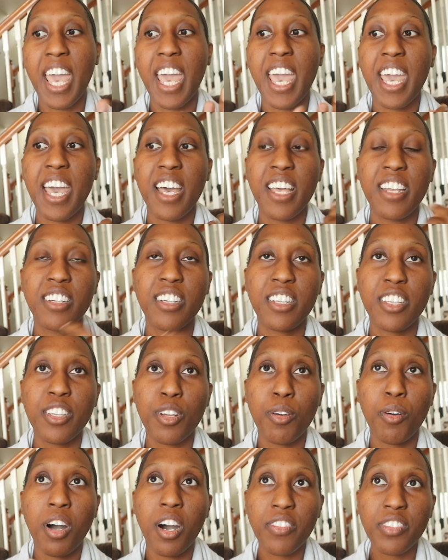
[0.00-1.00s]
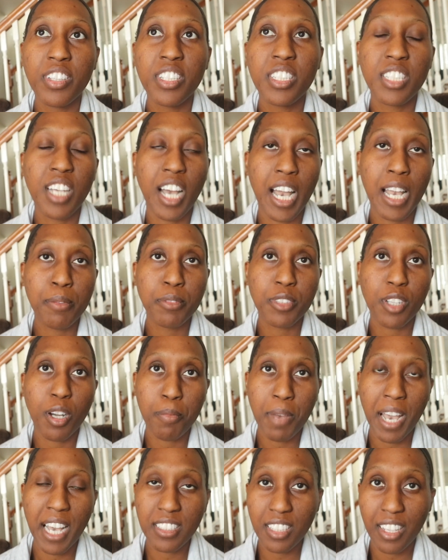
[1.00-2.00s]
And, you know, oftentimes our
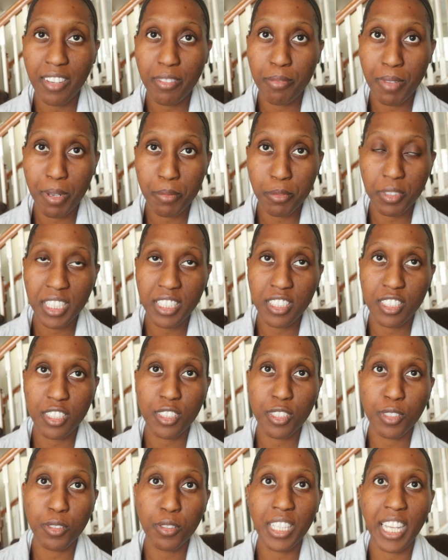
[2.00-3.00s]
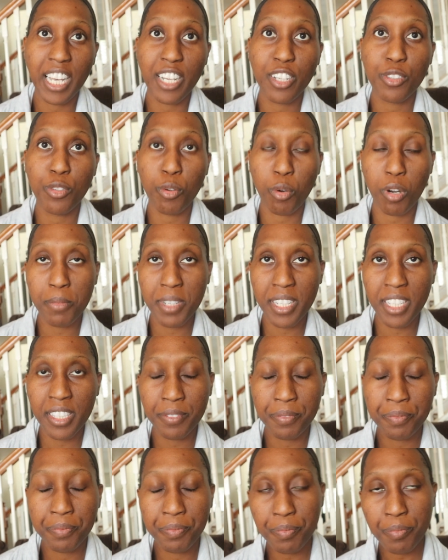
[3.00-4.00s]
past life memories do lay dormant